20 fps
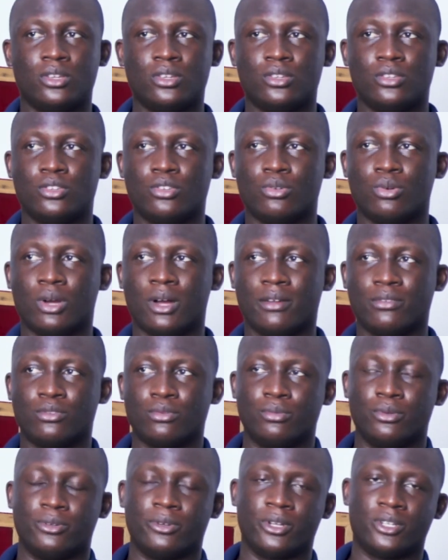you have
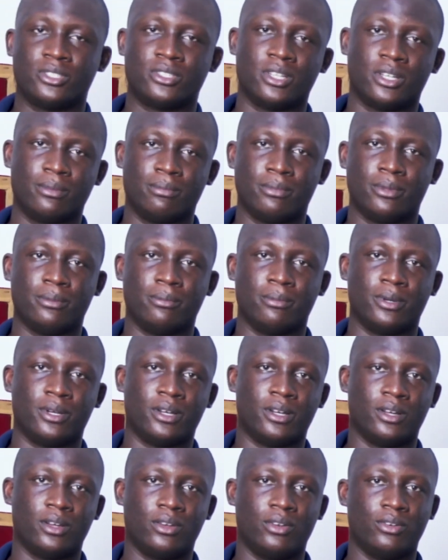to be a registered
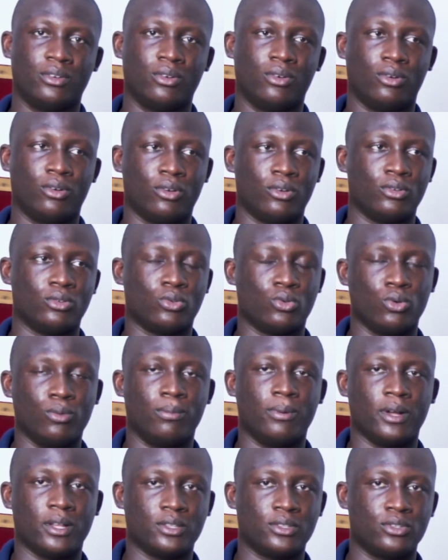member on
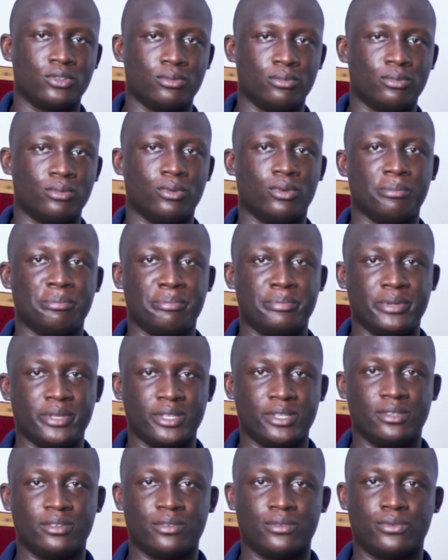Copart to
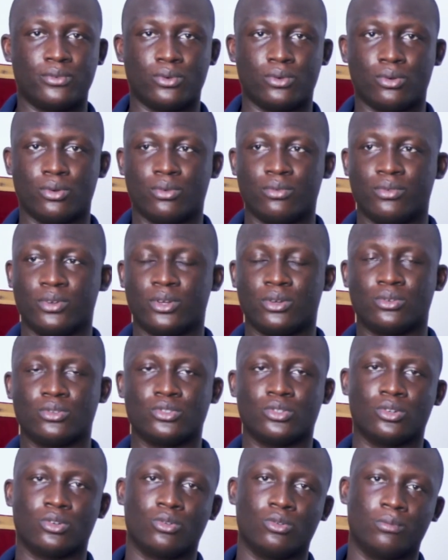bid for vehicles
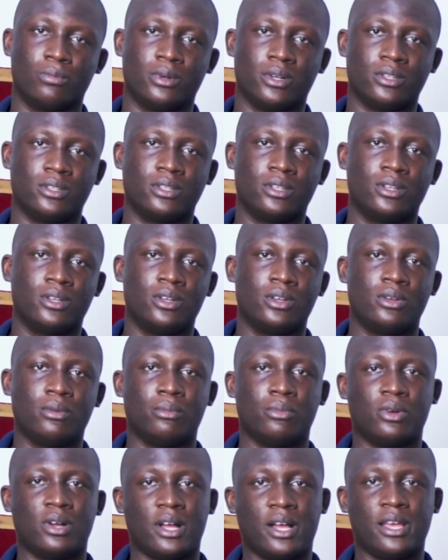on Copart.
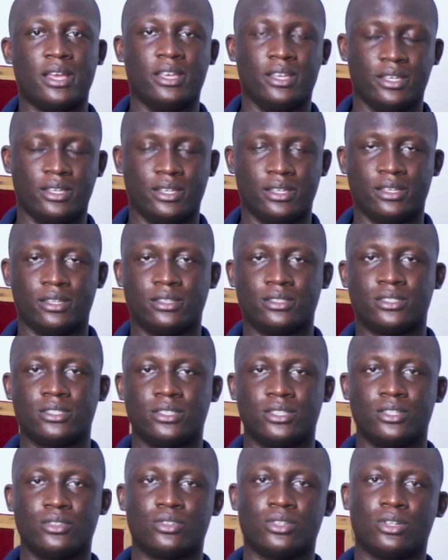But IAA
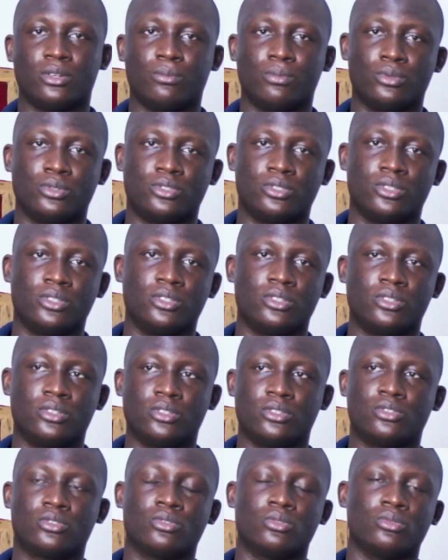still gives you an opportunity
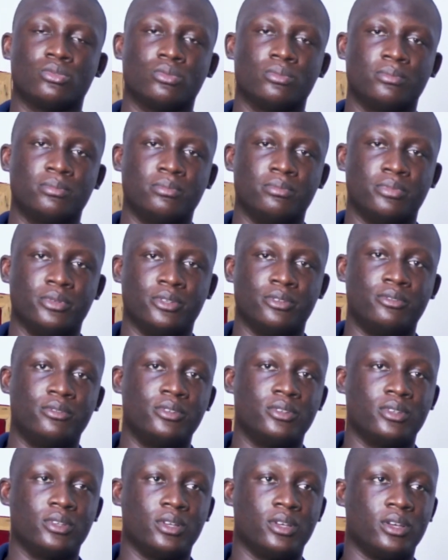to bid,
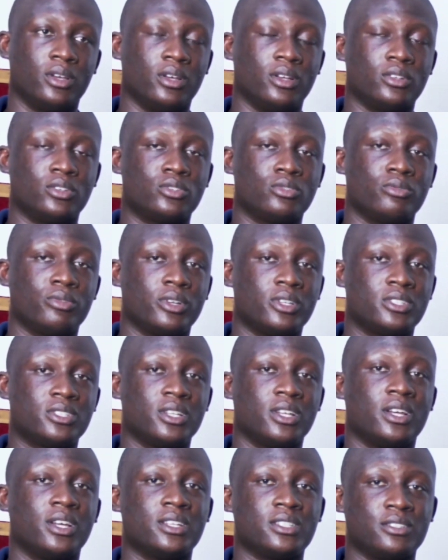to
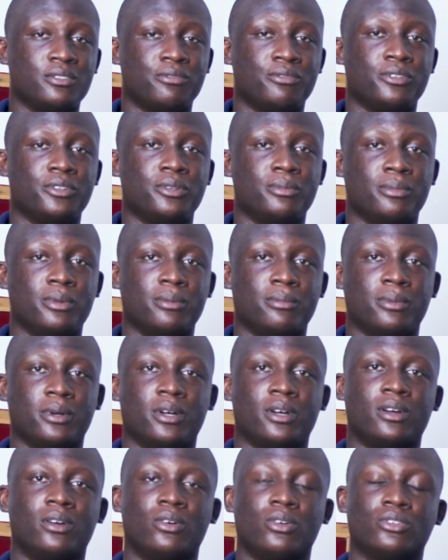register as a free
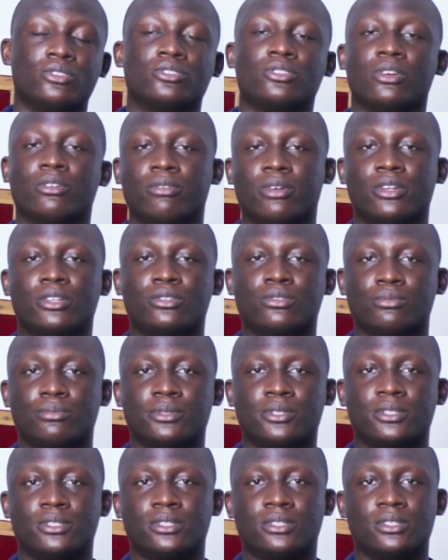member until you're ready to
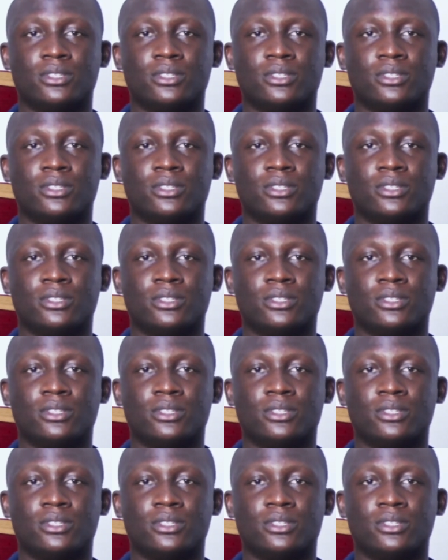bid.